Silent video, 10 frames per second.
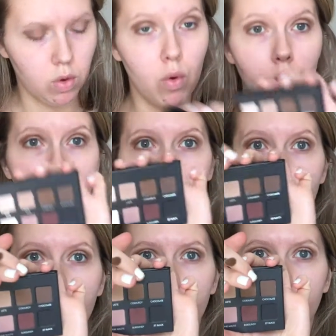
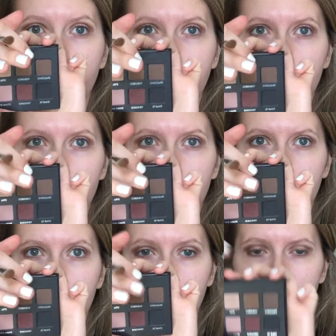Corduroy
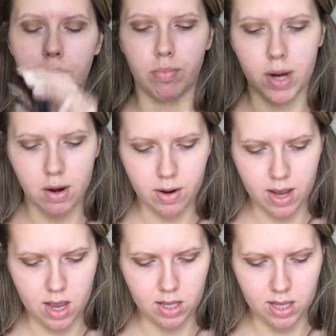brown.
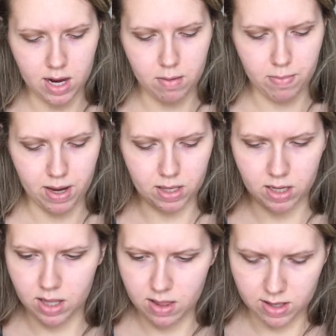It's like
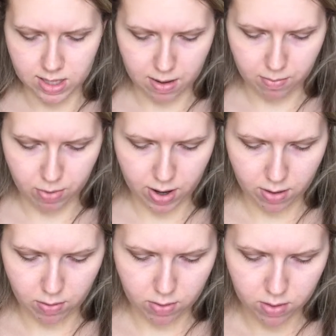basically the same
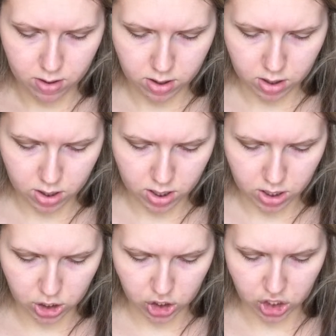brown,
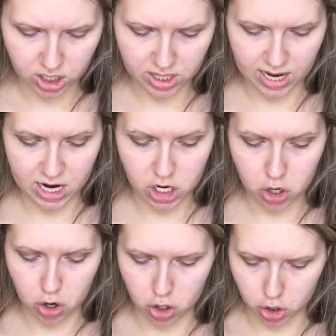it's just a
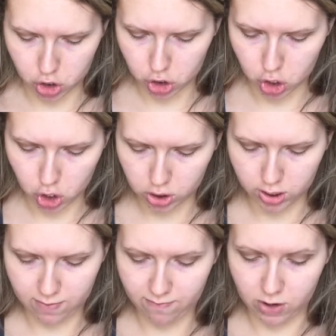darker
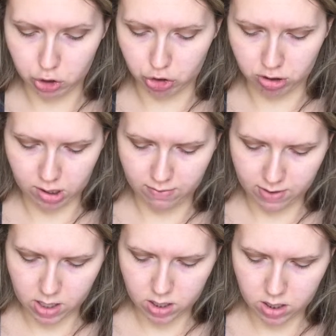chocolate version of
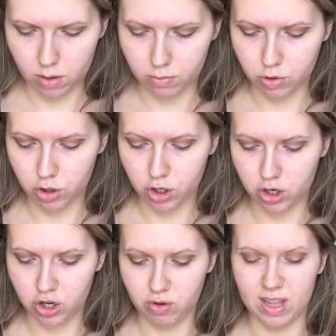it. So I'm going to
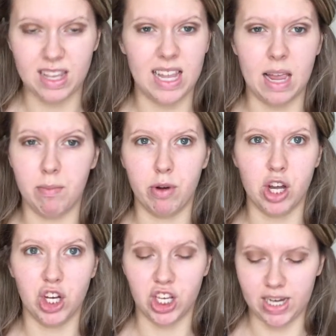just use that same
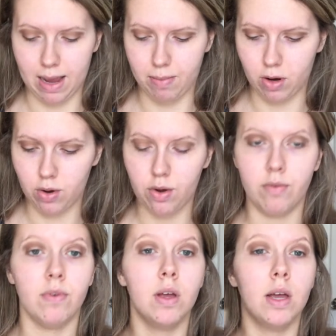brush, just tap it
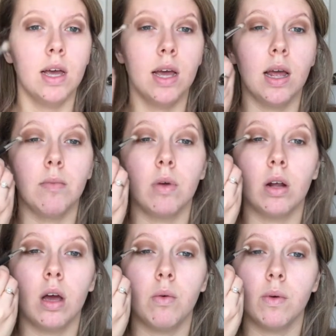off. I'm going
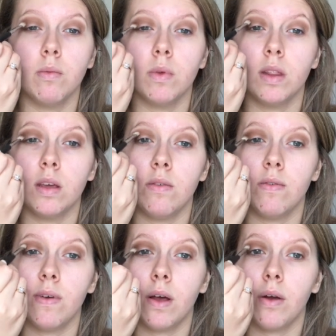to go in with the
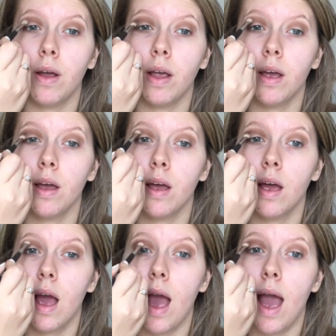very
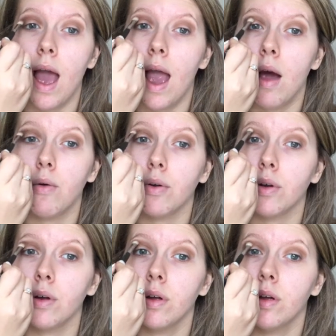
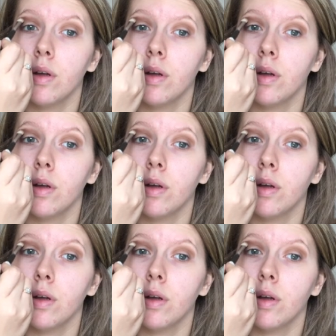outer